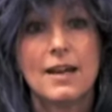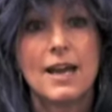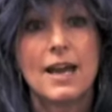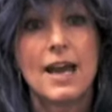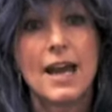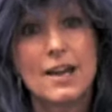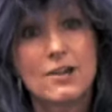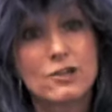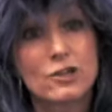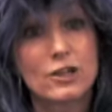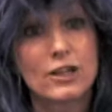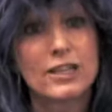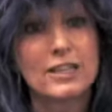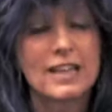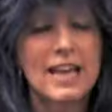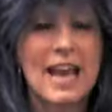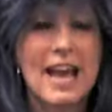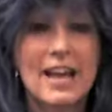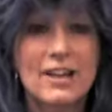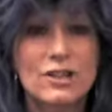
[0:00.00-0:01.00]
Actually,
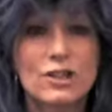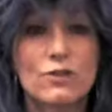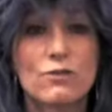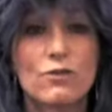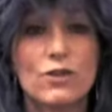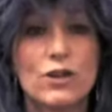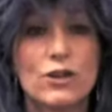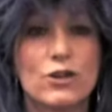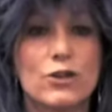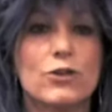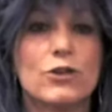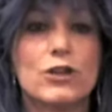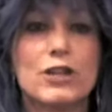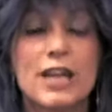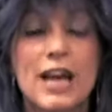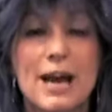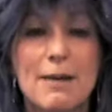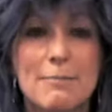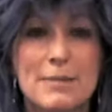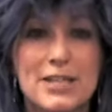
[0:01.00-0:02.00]
the action figure
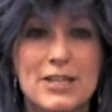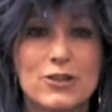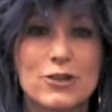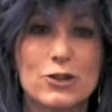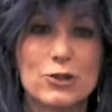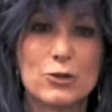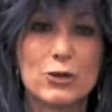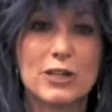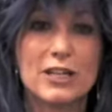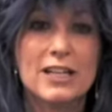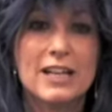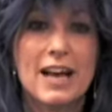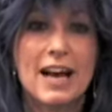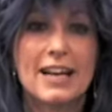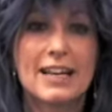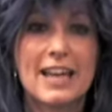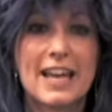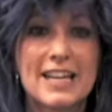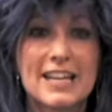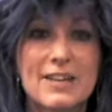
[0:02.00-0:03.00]
got me into it.
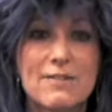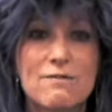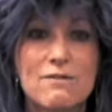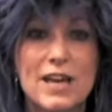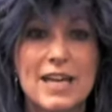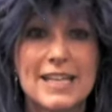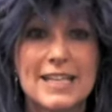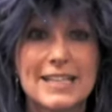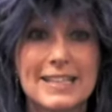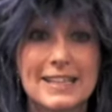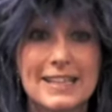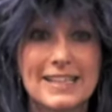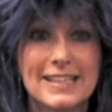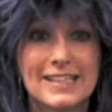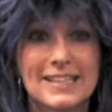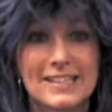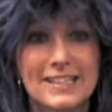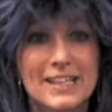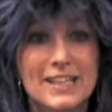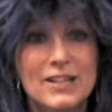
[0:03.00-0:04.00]
I like inventing
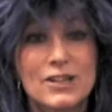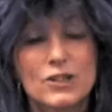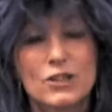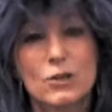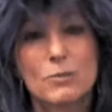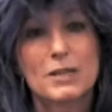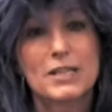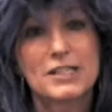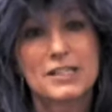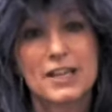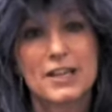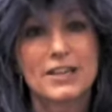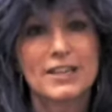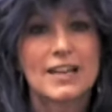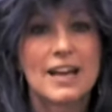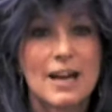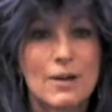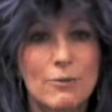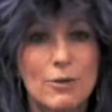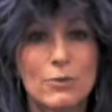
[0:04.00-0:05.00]
things. So my son
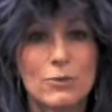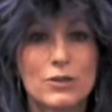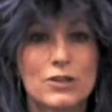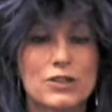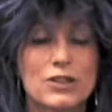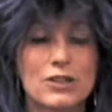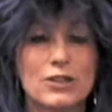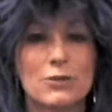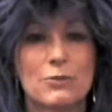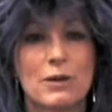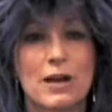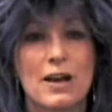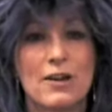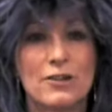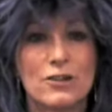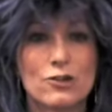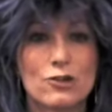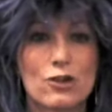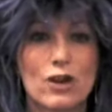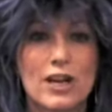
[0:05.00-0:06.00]
and I, we would sit
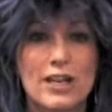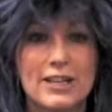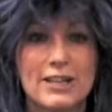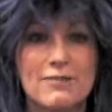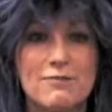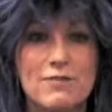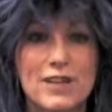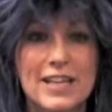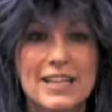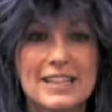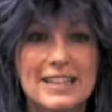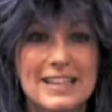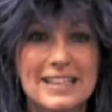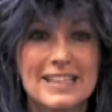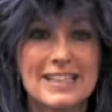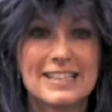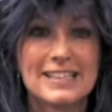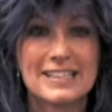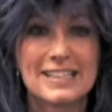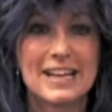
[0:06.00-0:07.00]
around and try to invent
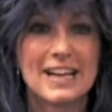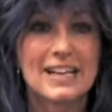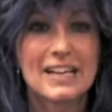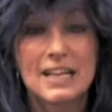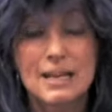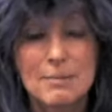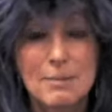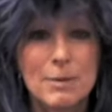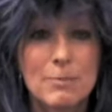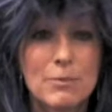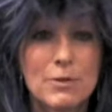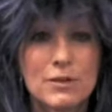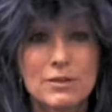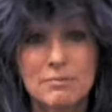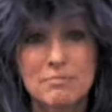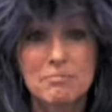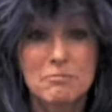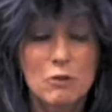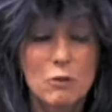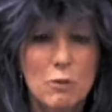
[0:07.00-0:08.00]
things, and I came up with
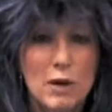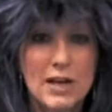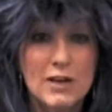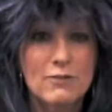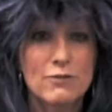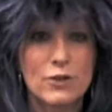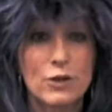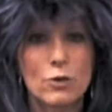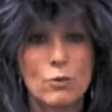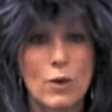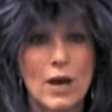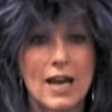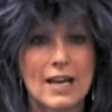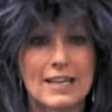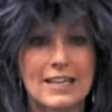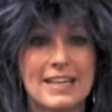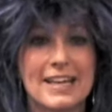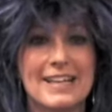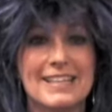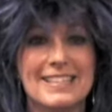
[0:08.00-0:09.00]
quite a few
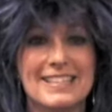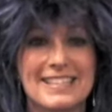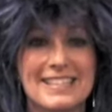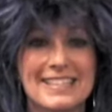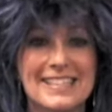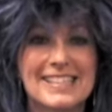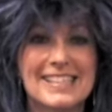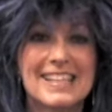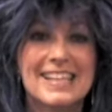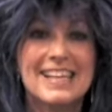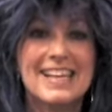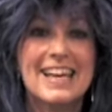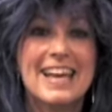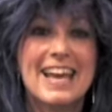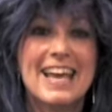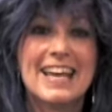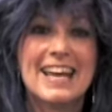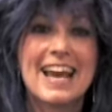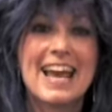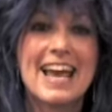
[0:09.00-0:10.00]
wacky ideas,
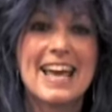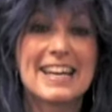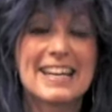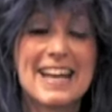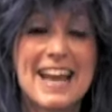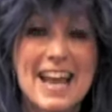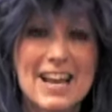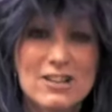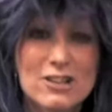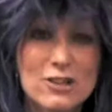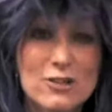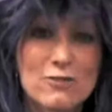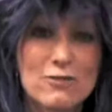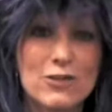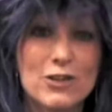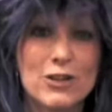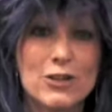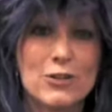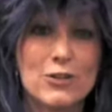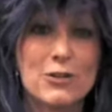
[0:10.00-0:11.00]
and I had an action
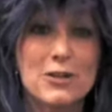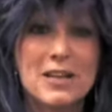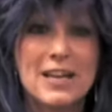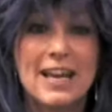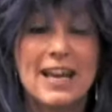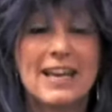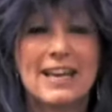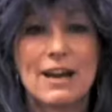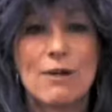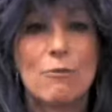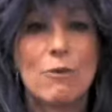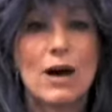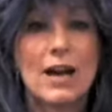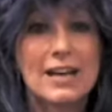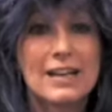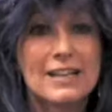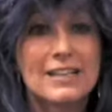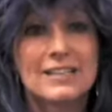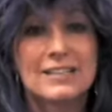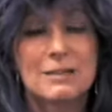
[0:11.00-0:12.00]
figure, and I
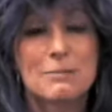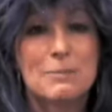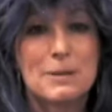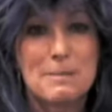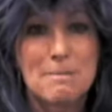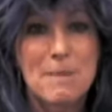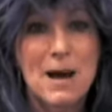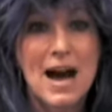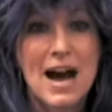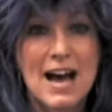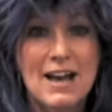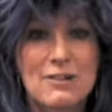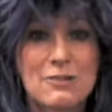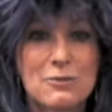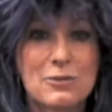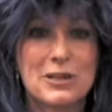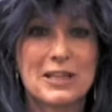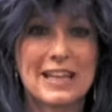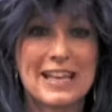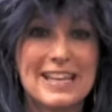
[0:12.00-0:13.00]
wanted it to be pond
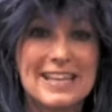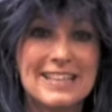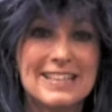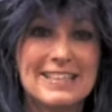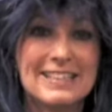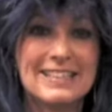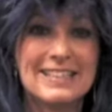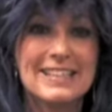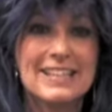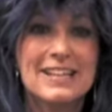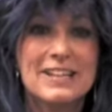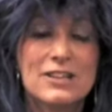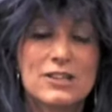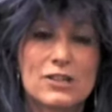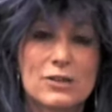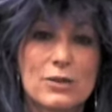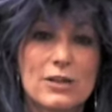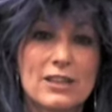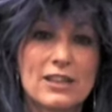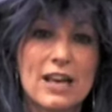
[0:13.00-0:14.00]
related.
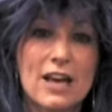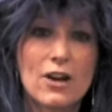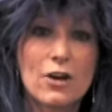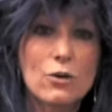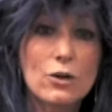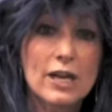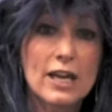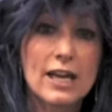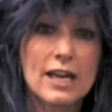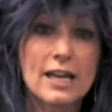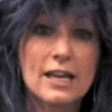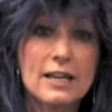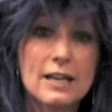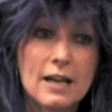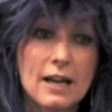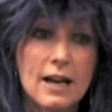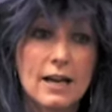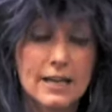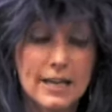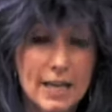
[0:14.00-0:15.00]
So I thought, okay,
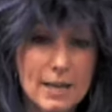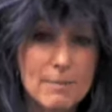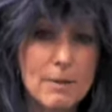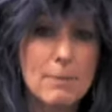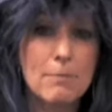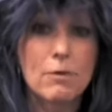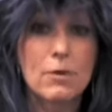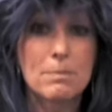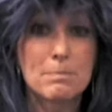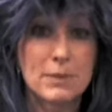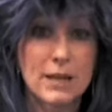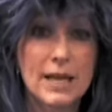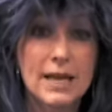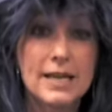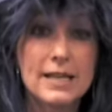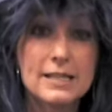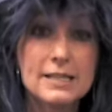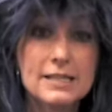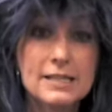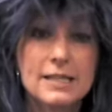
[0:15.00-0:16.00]
I came up with
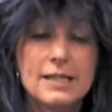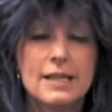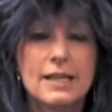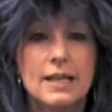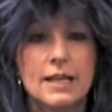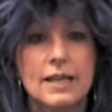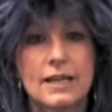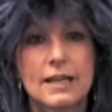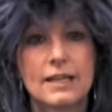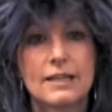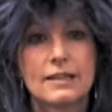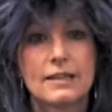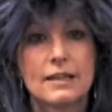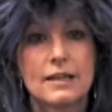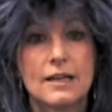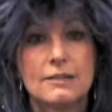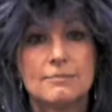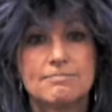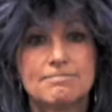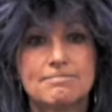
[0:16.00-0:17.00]
Blaze, and I
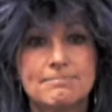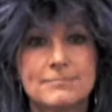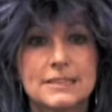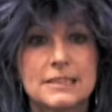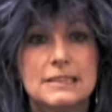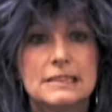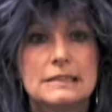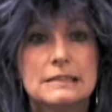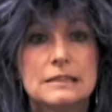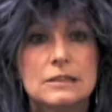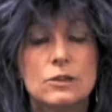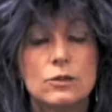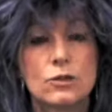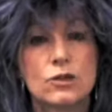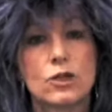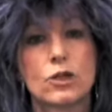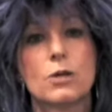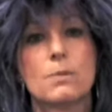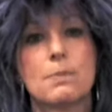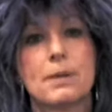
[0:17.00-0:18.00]
thought,
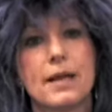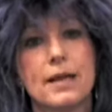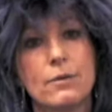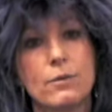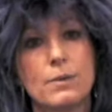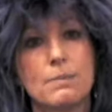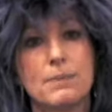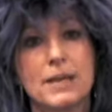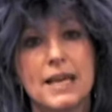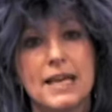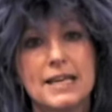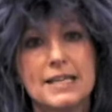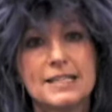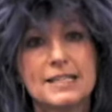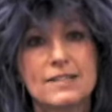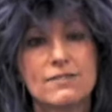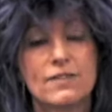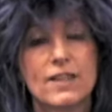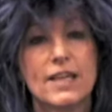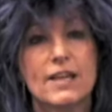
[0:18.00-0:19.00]
who's going to play with
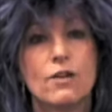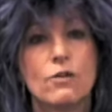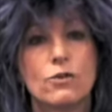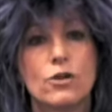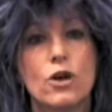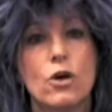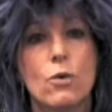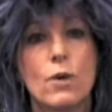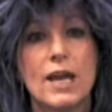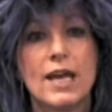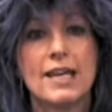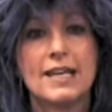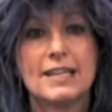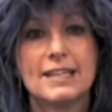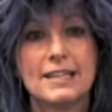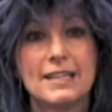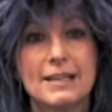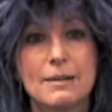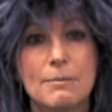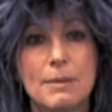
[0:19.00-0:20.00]
Blaze if they don't know
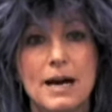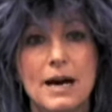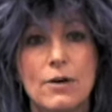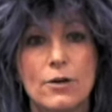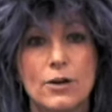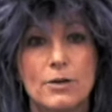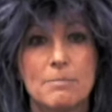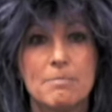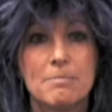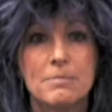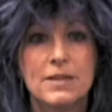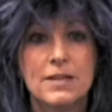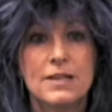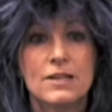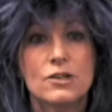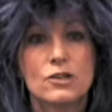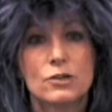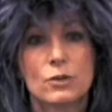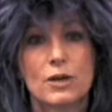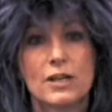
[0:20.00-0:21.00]
anything about him?
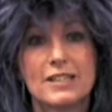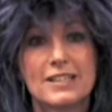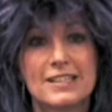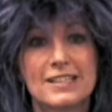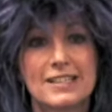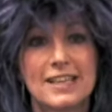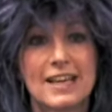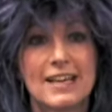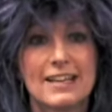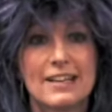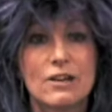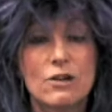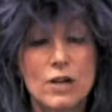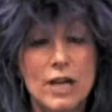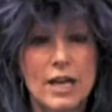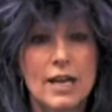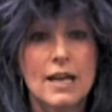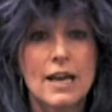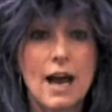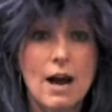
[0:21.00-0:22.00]
So I decided,
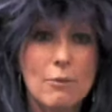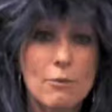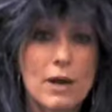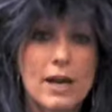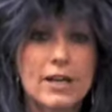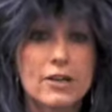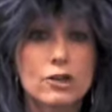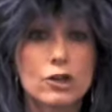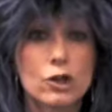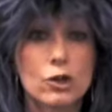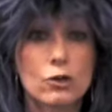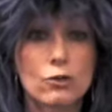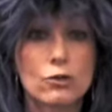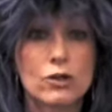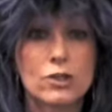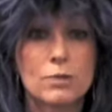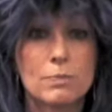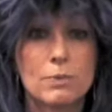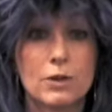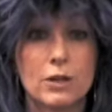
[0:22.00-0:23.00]
okay, I'll write a
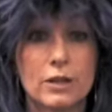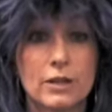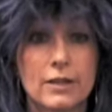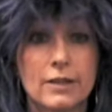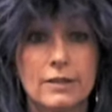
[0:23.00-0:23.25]
children's book.